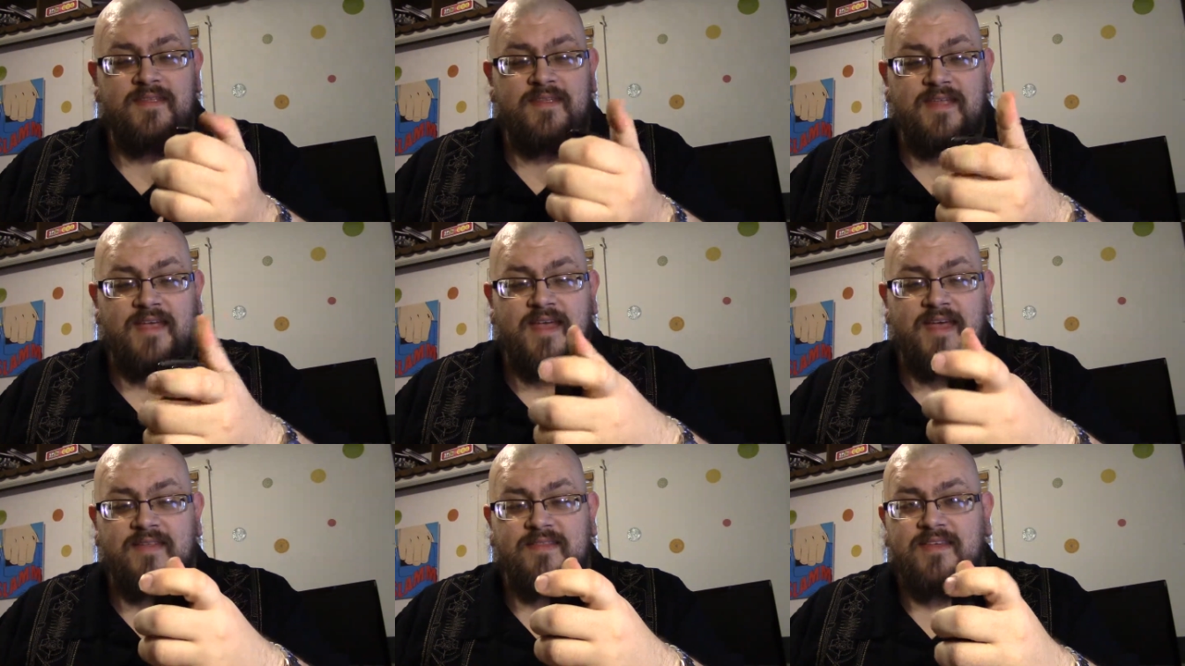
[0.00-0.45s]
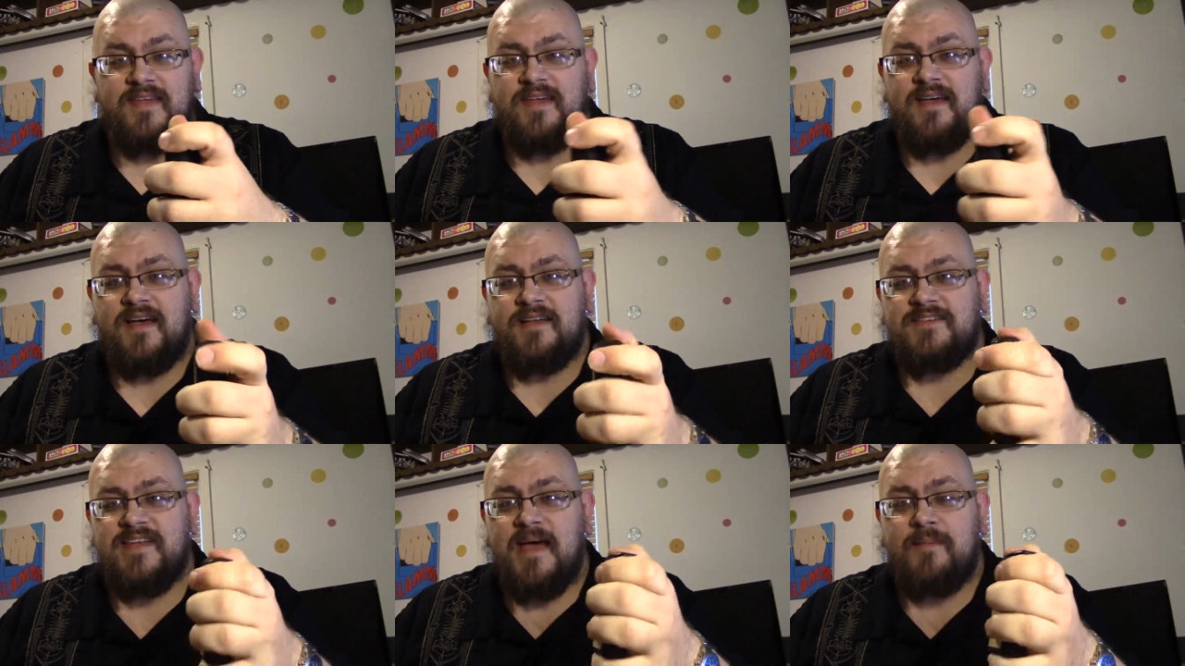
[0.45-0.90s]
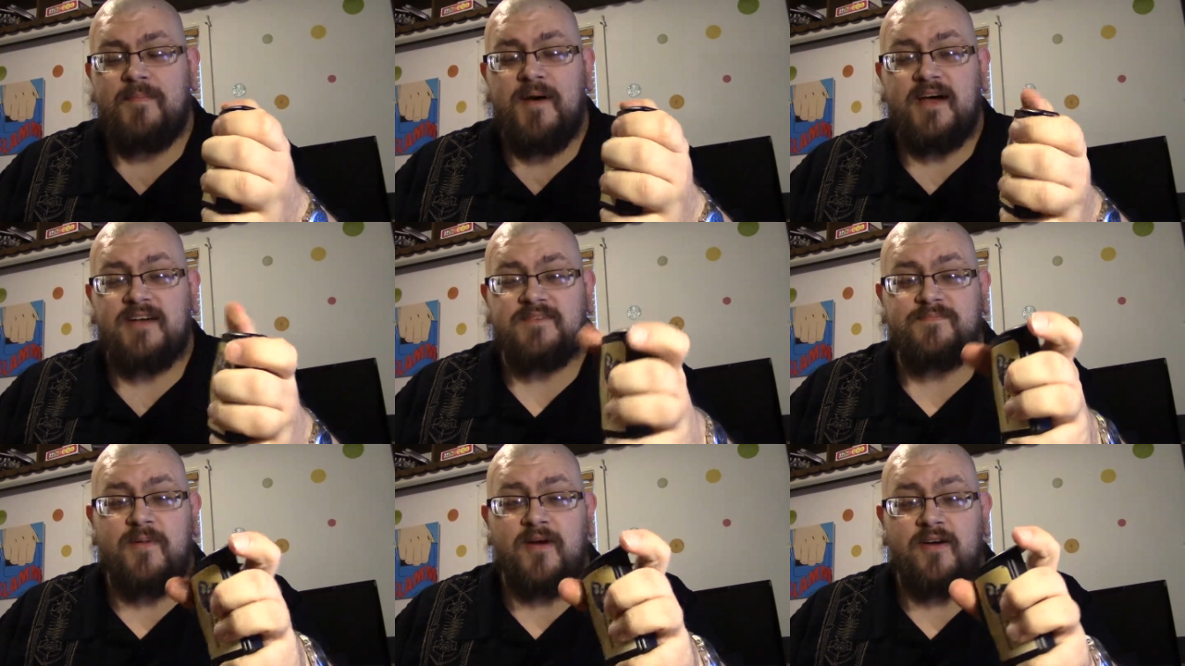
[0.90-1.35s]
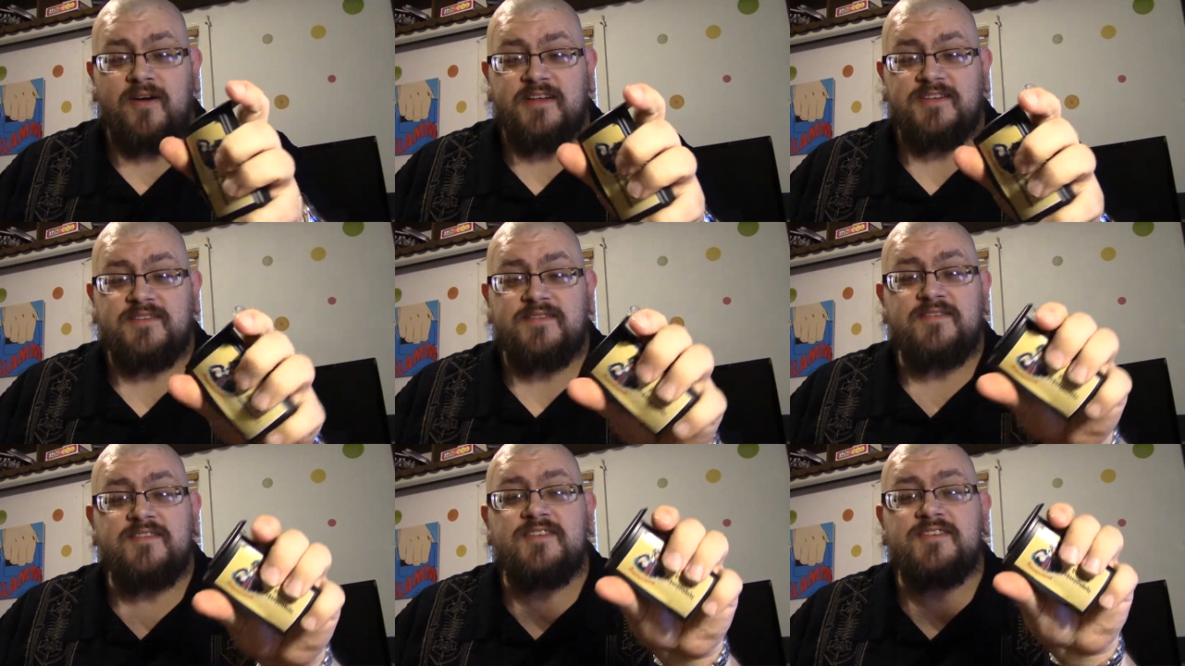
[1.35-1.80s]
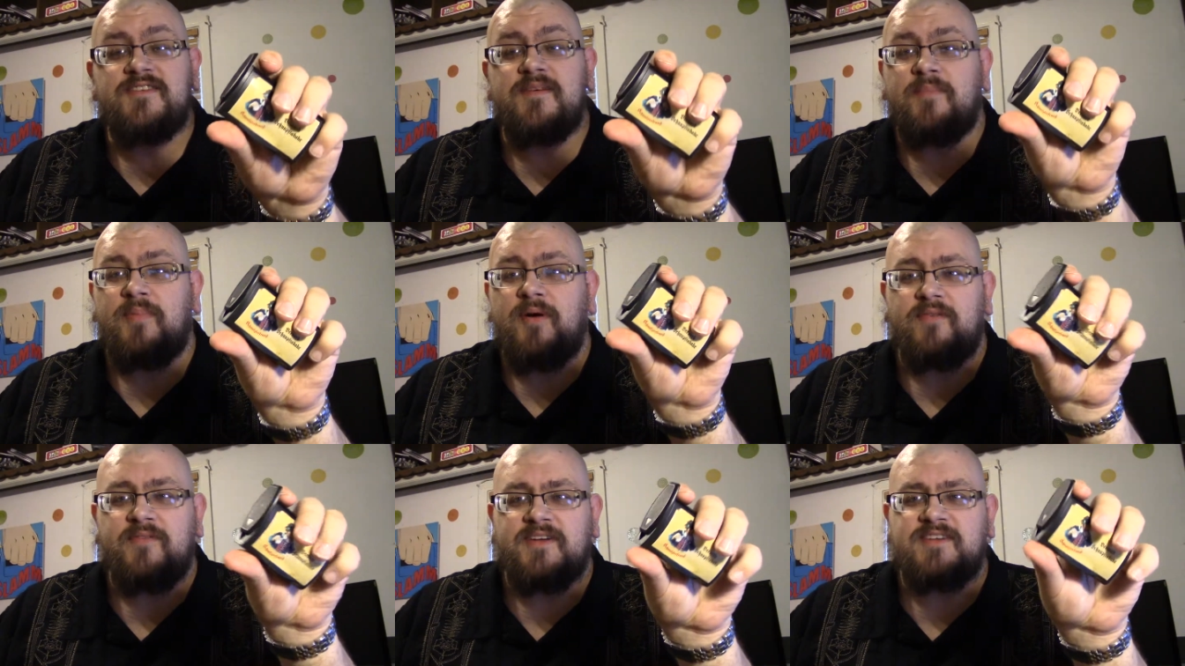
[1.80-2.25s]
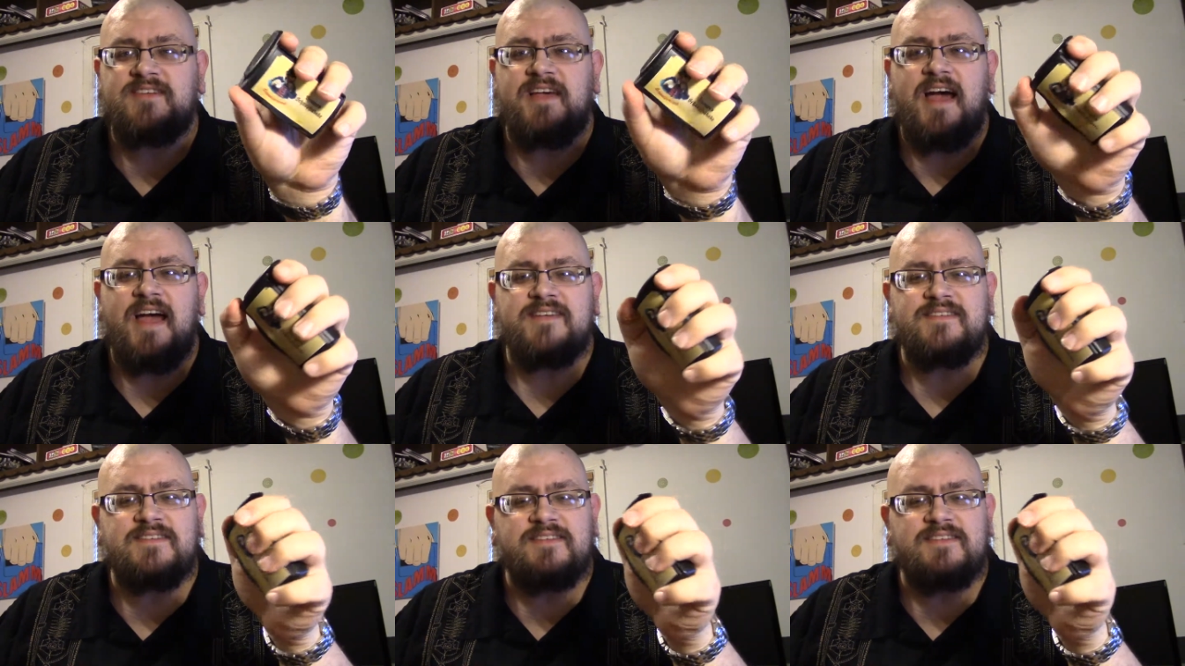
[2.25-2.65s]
And the tap box part is just the perfect size.